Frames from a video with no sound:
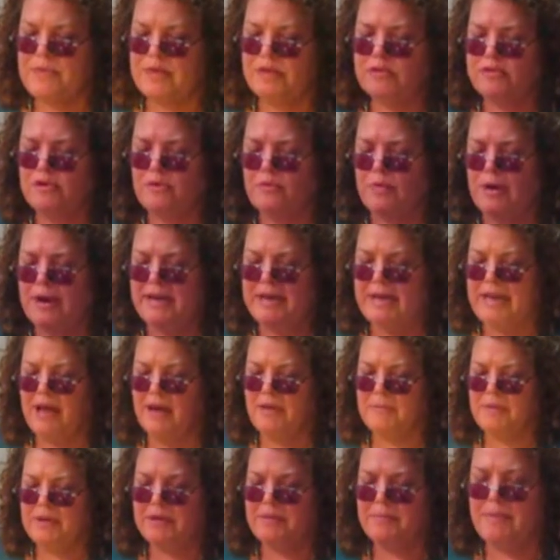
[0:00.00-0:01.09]
So right now
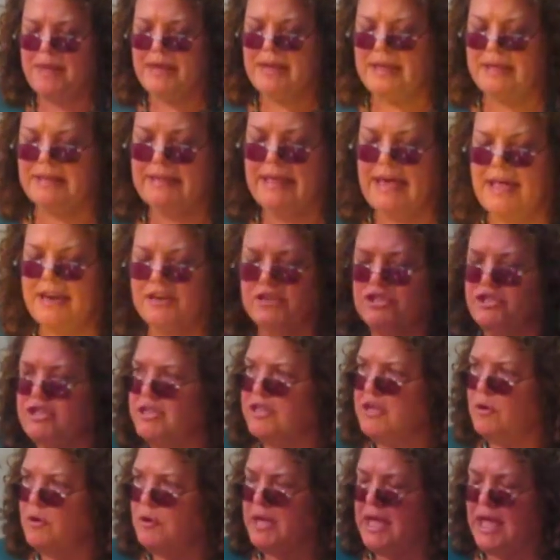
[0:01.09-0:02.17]
I'm going to make a
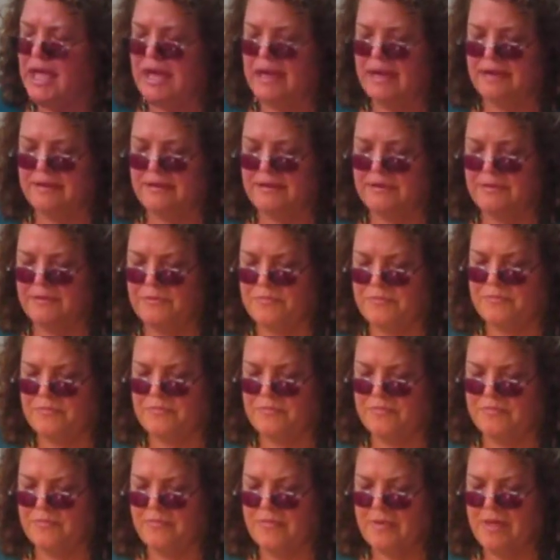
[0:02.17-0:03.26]
latticino cane.
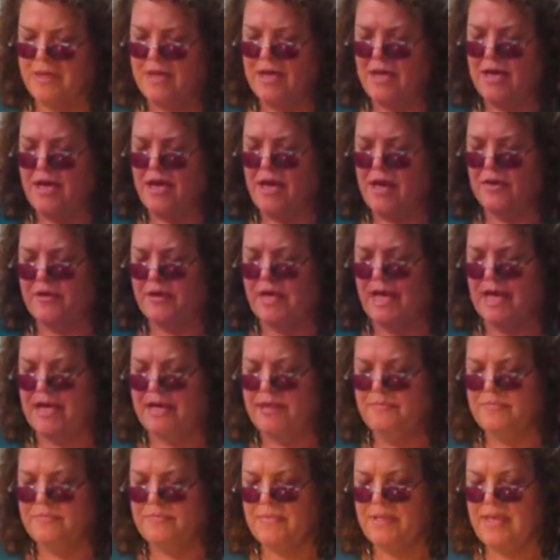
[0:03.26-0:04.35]

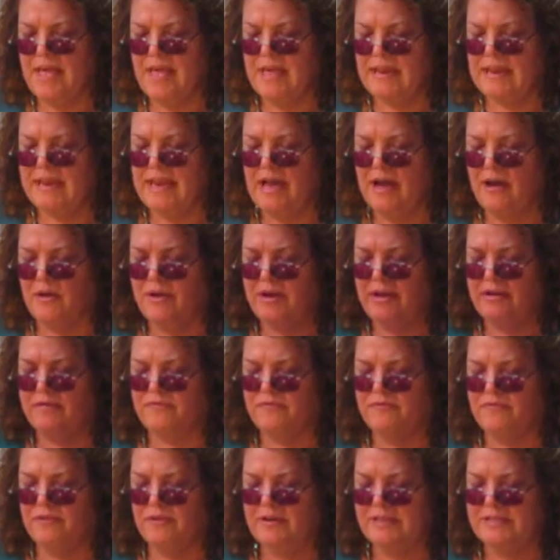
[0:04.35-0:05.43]
Okay? Now in
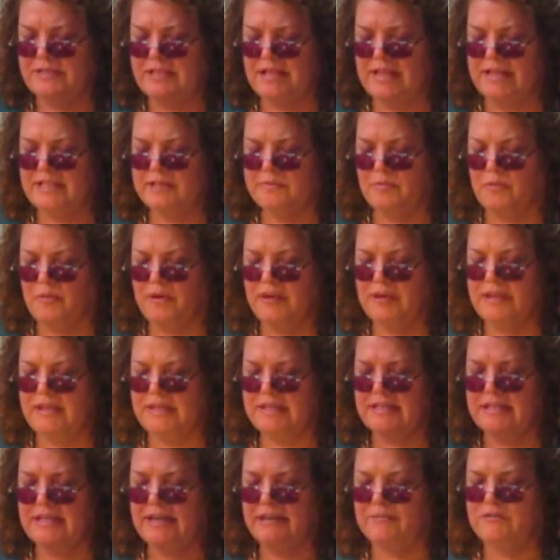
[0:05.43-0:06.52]
furnace glass blowing,
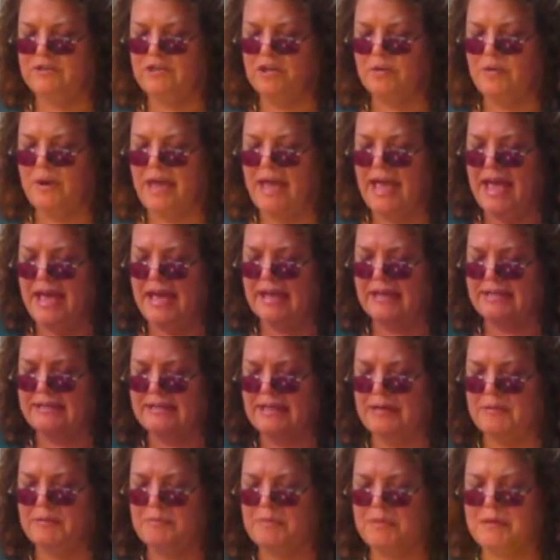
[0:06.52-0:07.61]
instead of 2 hands,
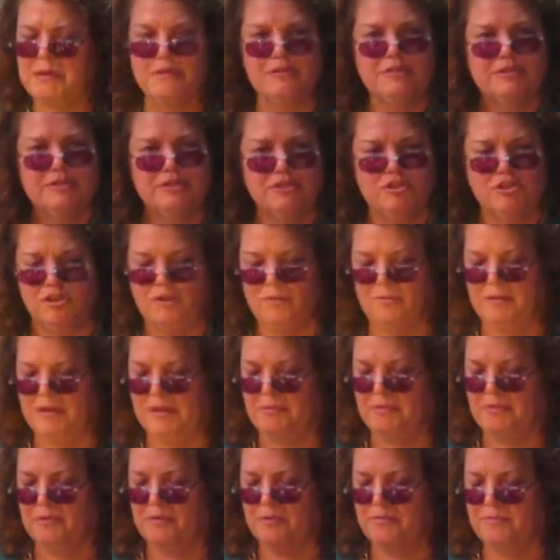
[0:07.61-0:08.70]
I would be using 2
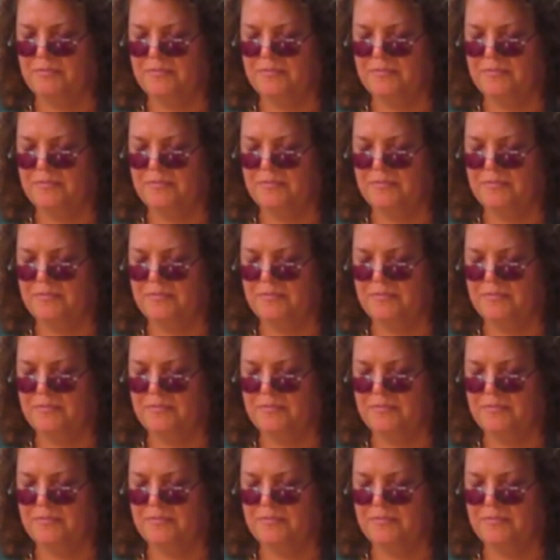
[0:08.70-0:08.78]
people.